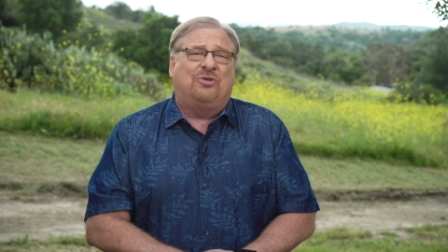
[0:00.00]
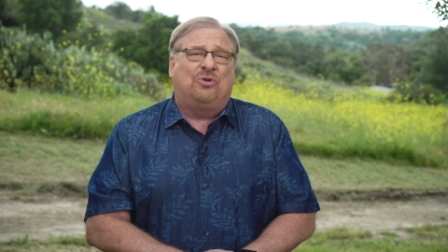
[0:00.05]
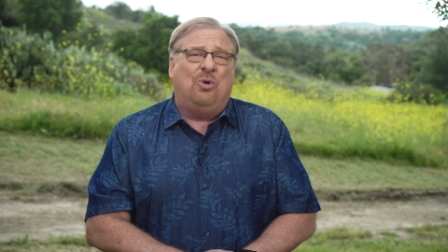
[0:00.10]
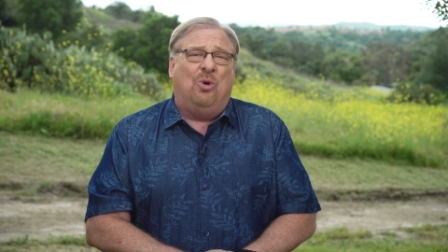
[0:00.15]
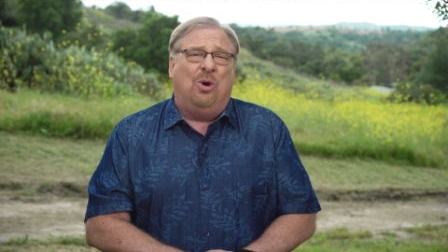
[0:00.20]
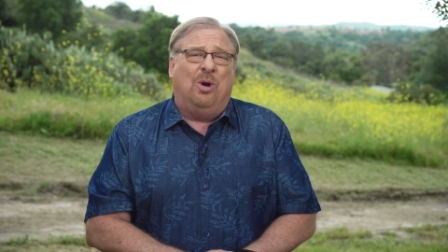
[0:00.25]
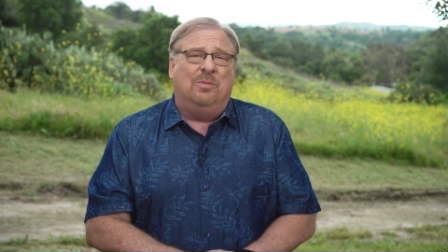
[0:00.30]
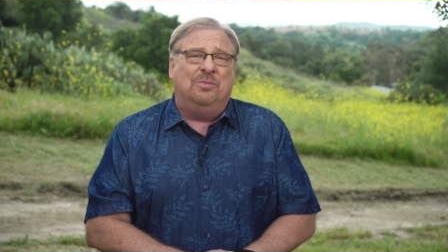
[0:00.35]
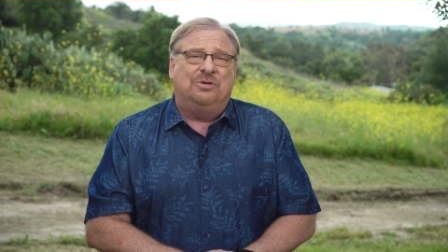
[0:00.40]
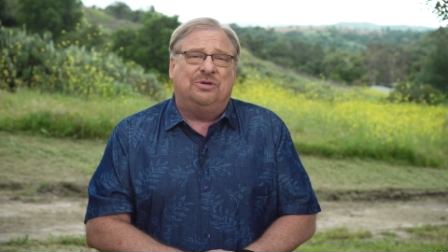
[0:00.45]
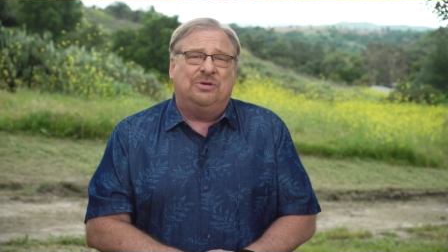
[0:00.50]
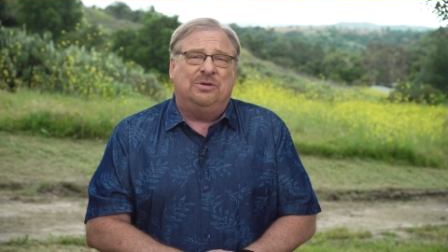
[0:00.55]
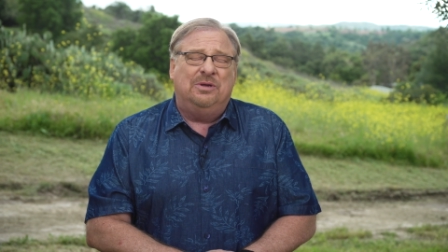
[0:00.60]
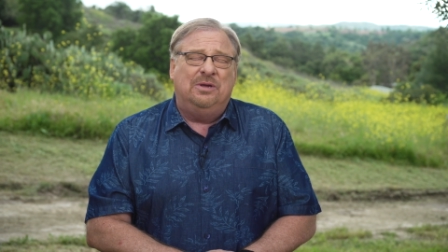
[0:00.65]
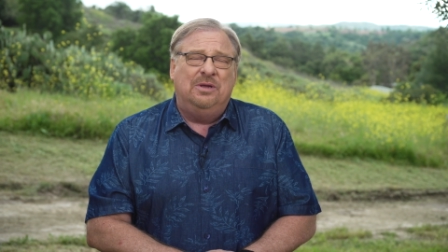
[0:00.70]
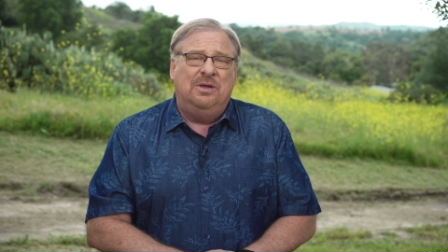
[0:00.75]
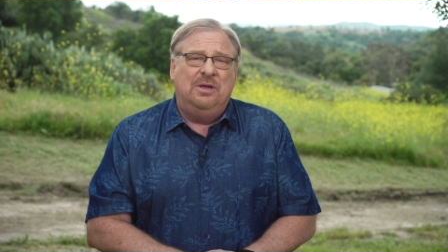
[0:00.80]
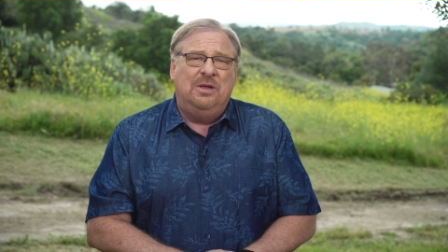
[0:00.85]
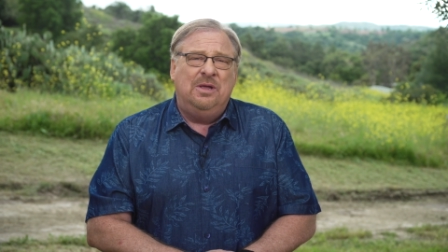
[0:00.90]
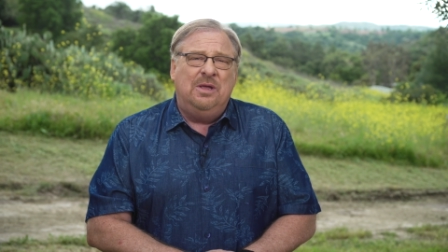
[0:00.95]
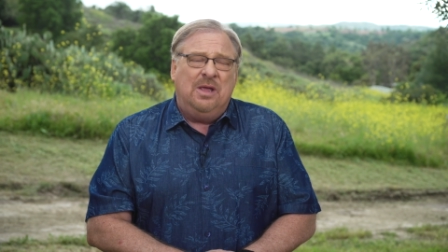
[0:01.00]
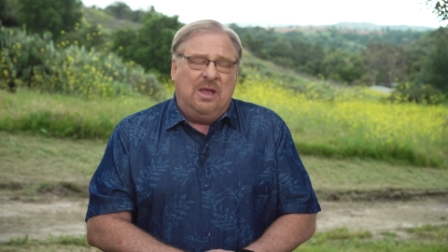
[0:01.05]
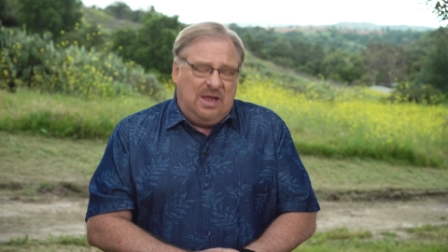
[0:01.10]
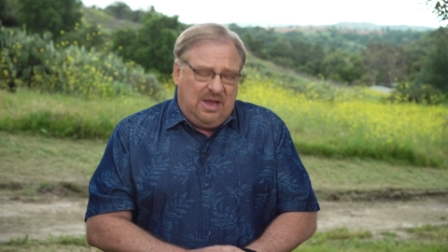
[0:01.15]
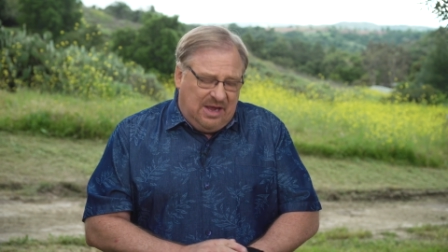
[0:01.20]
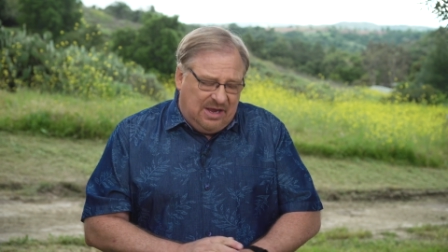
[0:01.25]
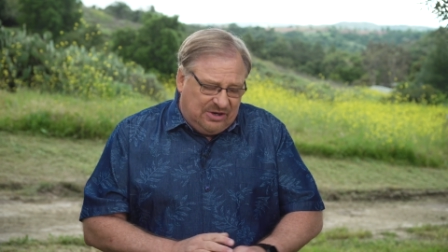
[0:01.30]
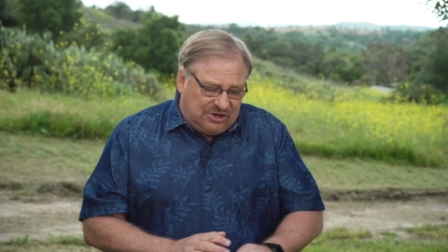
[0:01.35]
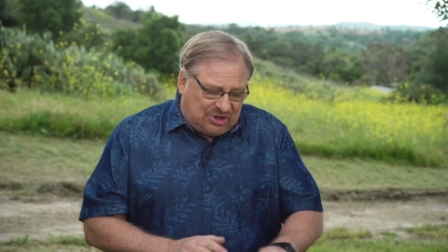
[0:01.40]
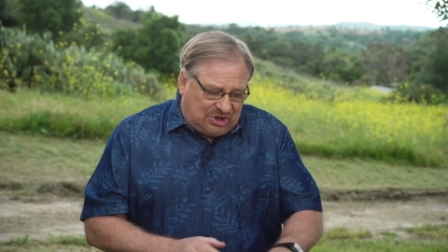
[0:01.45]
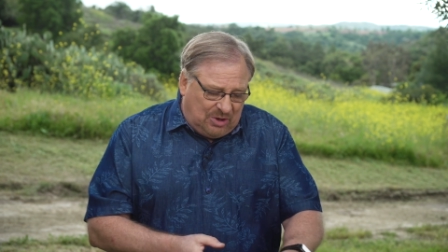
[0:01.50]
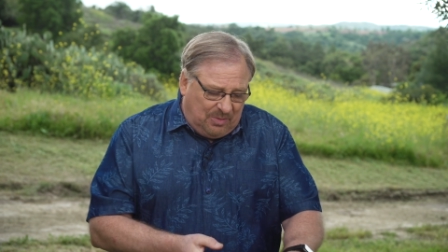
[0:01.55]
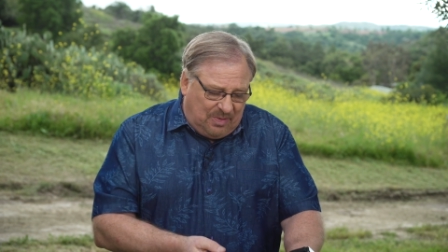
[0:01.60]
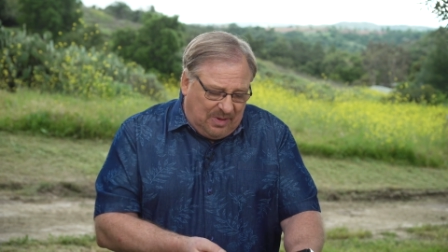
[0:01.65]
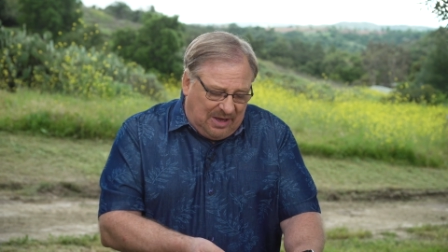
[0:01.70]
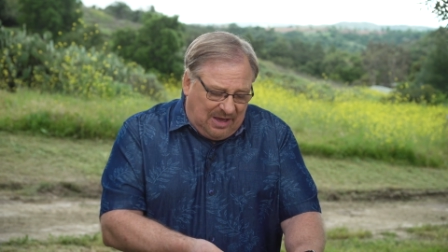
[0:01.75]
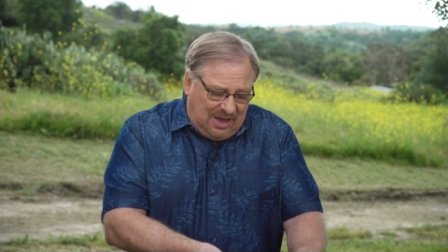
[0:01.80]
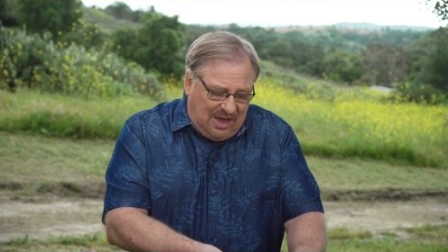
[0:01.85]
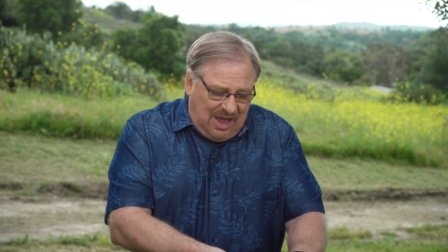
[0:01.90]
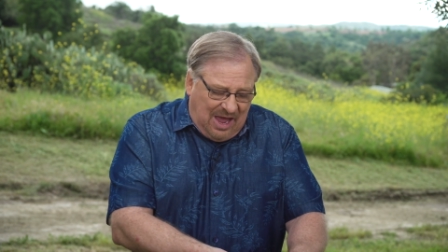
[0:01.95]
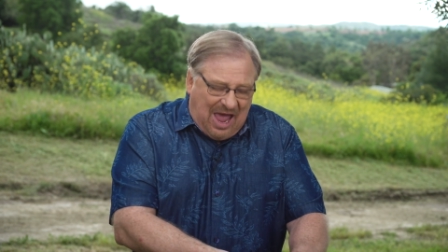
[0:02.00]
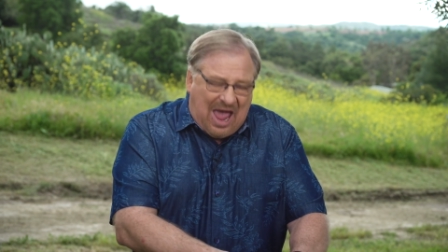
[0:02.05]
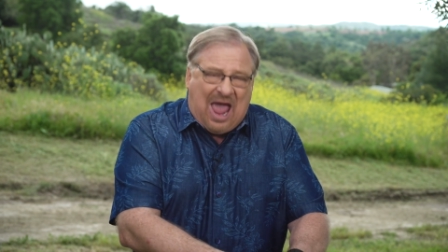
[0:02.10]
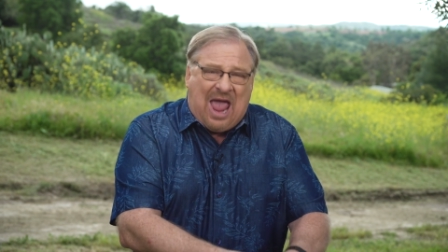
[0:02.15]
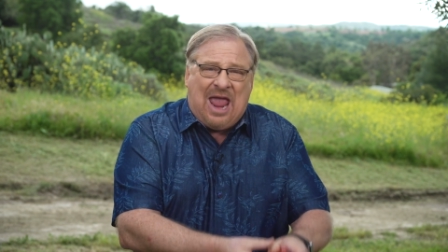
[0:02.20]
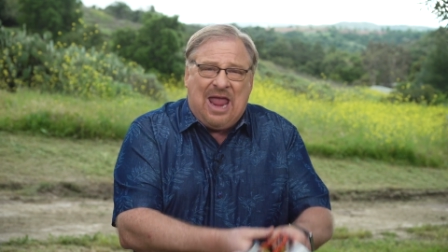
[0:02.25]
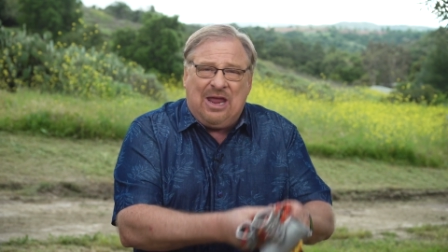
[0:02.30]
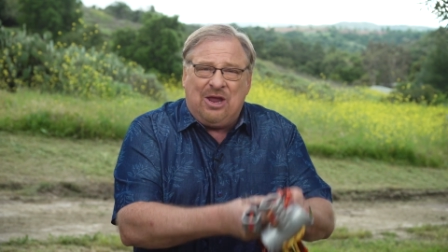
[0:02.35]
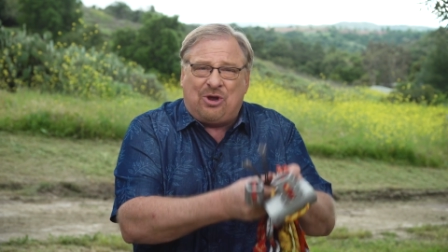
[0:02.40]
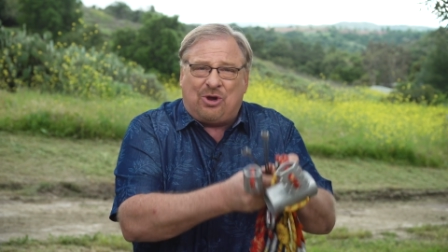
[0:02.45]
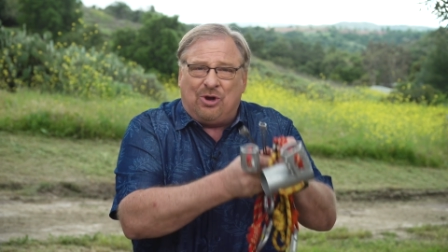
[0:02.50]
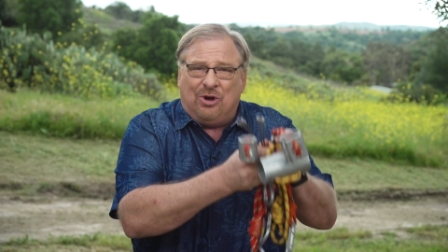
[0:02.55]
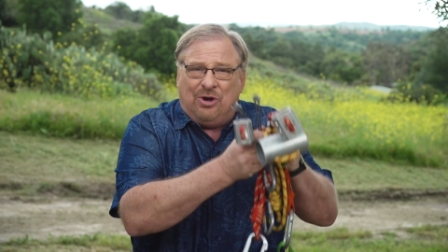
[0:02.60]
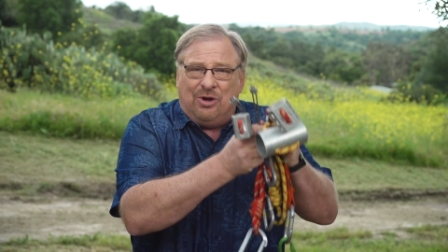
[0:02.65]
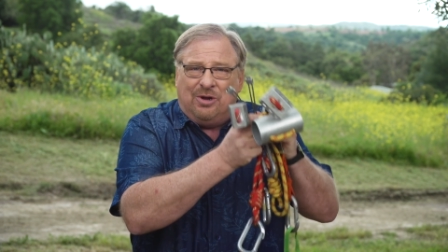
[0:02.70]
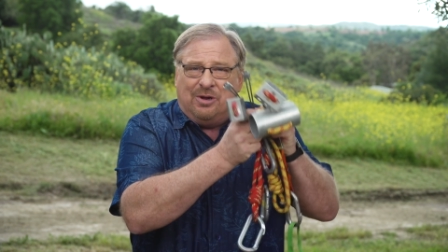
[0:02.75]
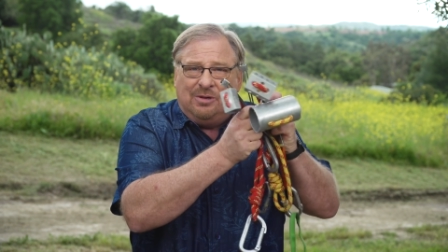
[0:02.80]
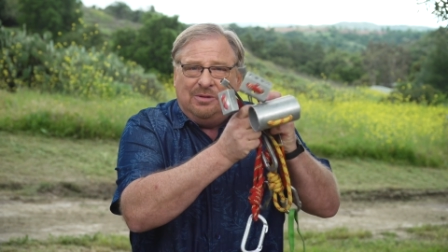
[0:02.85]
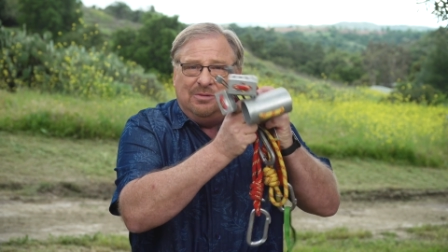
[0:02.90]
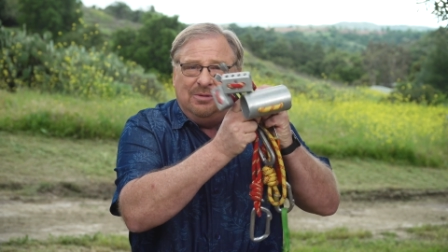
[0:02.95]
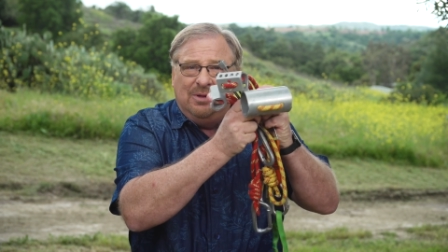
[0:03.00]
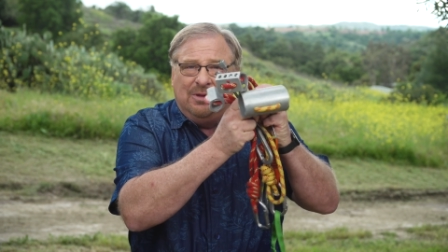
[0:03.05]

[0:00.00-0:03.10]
storms is to be anchored